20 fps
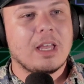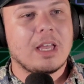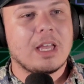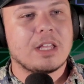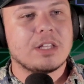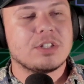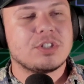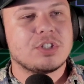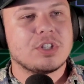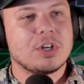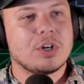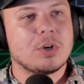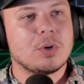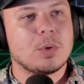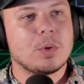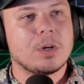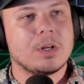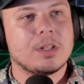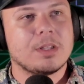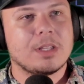And
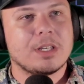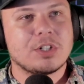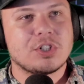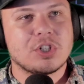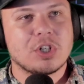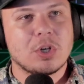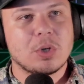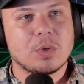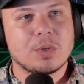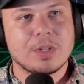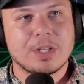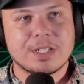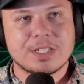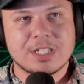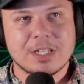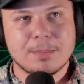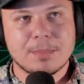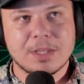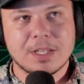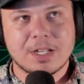so they show like
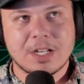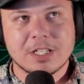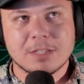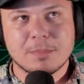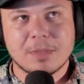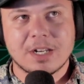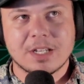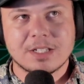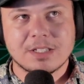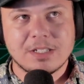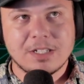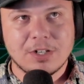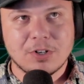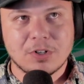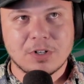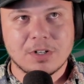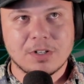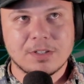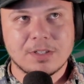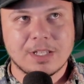some of the cosmetics here.